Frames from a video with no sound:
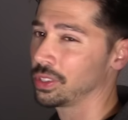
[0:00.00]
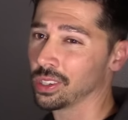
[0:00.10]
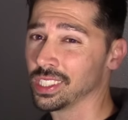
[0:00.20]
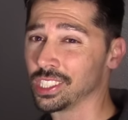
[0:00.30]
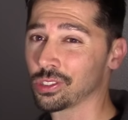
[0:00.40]
you
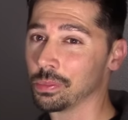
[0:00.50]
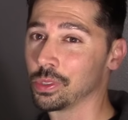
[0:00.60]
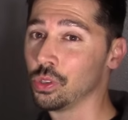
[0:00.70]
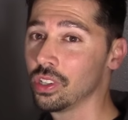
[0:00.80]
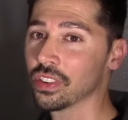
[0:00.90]
can only stream
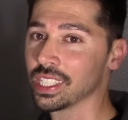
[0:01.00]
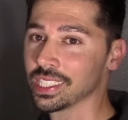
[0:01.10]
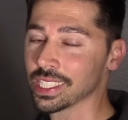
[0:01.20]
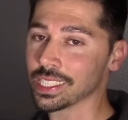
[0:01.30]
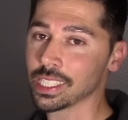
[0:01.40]
two
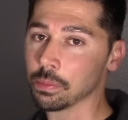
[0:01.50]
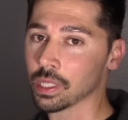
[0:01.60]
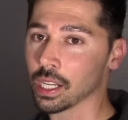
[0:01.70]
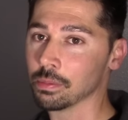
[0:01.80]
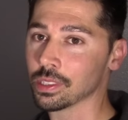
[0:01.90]
devices at the same
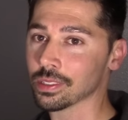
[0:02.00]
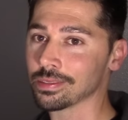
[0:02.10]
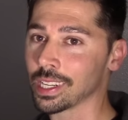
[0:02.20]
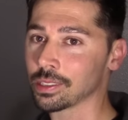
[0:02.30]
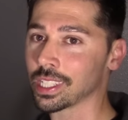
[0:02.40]
time. So
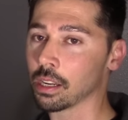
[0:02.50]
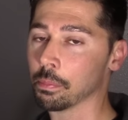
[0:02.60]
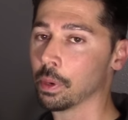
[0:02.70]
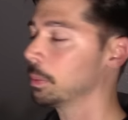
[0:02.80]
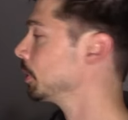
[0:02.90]
that was kind
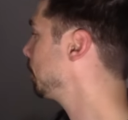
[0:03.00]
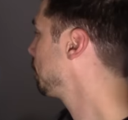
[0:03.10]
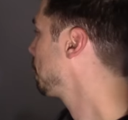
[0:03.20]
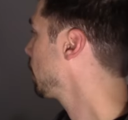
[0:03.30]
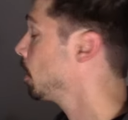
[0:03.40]
of bummer.
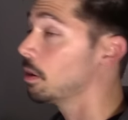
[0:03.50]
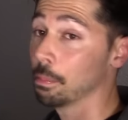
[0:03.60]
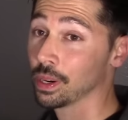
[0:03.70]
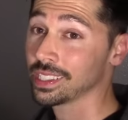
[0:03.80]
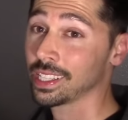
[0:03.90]

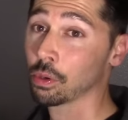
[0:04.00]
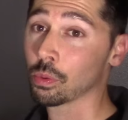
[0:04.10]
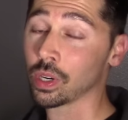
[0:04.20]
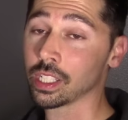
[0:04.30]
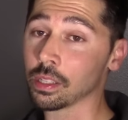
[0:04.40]
But they
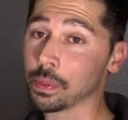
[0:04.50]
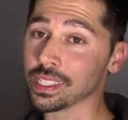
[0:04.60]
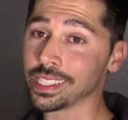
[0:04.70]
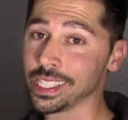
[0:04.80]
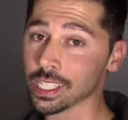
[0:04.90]
were running the
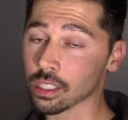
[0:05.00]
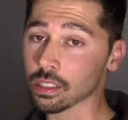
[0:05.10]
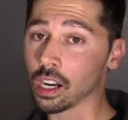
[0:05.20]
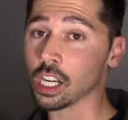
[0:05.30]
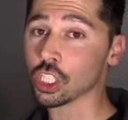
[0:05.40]
best deal
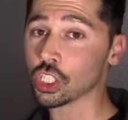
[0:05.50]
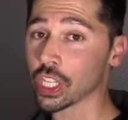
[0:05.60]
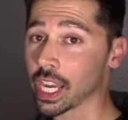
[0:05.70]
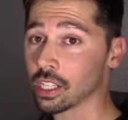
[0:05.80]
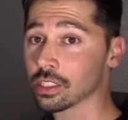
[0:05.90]
100
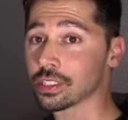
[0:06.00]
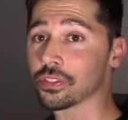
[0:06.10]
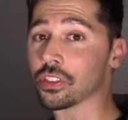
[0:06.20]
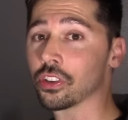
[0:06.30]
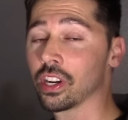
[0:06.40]
channels
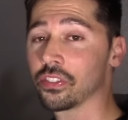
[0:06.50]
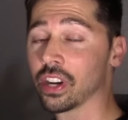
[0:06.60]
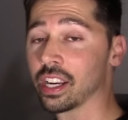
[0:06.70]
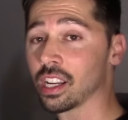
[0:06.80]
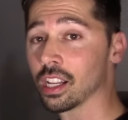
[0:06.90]
for
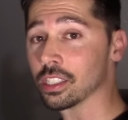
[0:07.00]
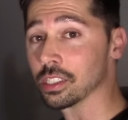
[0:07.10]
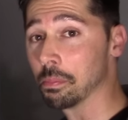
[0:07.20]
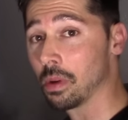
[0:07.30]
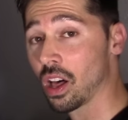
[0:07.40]

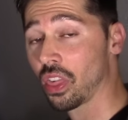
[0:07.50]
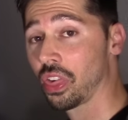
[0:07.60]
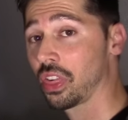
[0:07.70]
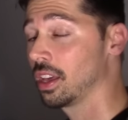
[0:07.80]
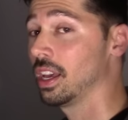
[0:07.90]
$35 a
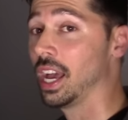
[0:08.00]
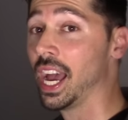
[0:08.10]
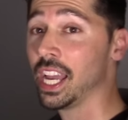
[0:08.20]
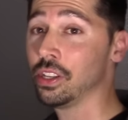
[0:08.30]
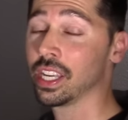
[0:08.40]
month
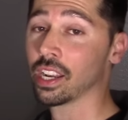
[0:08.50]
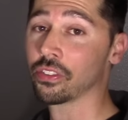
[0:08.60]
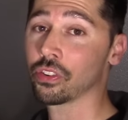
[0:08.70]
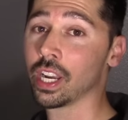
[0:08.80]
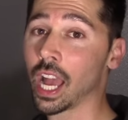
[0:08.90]
and you get a
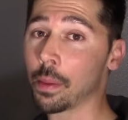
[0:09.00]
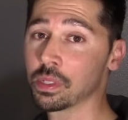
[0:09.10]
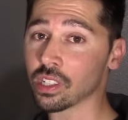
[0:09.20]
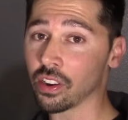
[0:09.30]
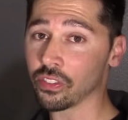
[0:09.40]
free
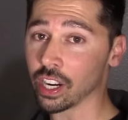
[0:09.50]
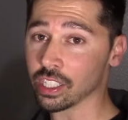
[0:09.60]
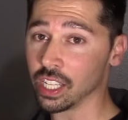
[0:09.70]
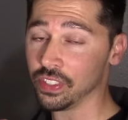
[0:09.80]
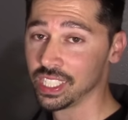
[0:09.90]
Amazon Fire
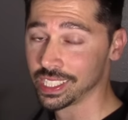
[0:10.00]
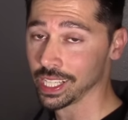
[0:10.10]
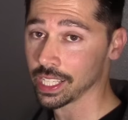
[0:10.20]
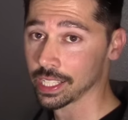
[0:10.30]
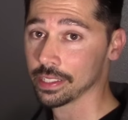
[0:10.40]
TV
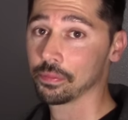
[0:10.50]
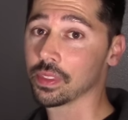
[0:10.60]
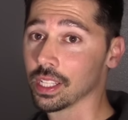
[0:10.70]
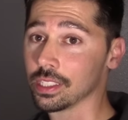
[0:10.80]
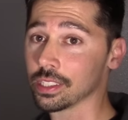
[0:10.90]
stick.
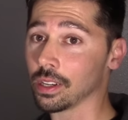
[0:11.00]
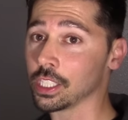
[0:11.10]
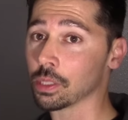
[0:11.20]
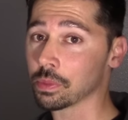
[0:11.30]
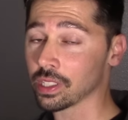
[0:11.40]
So I
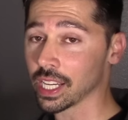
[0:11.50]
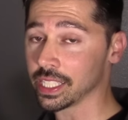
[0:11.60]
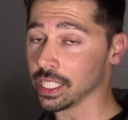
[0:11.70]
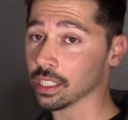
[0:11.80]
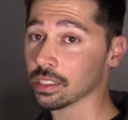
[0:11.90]
jumped on
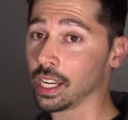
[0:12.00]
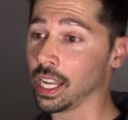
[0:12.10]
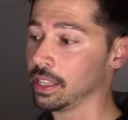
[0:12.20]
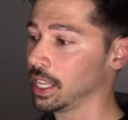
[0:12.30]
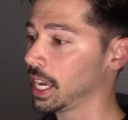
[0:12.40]
that deal
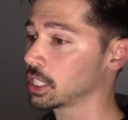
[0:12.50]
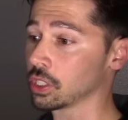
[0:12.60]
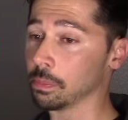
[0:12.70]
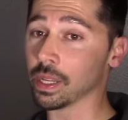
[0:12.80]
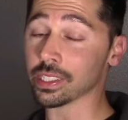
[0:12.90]
and they
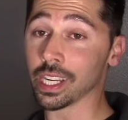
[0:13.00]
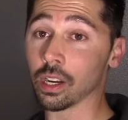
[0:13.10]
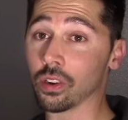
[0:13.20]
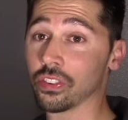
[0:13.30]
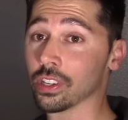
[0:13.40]
actually mailed it
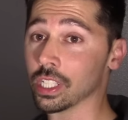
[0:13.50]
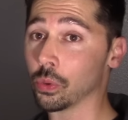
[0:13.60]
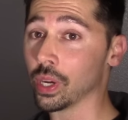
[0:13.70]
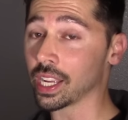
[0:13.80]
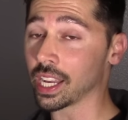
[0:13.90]
out fairly
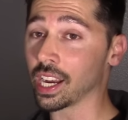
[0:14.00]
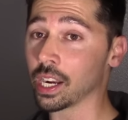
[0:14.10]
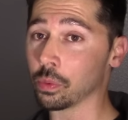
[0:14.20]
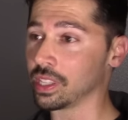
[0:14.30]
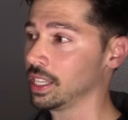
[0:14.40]
quick. I
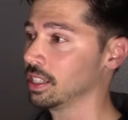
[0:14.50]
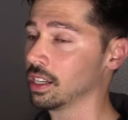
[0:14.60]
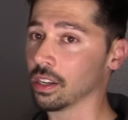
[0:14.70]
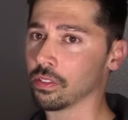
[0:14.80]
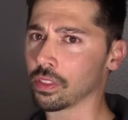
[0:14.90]
got it within
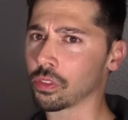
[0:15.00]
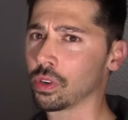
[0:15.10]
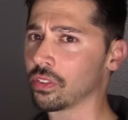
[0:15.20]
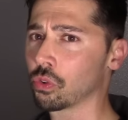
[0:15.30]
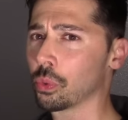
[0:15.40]
uh,
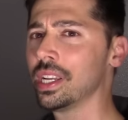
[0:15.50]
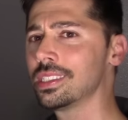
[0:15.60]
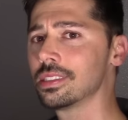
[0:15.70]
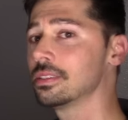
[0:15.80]
three to four weeks.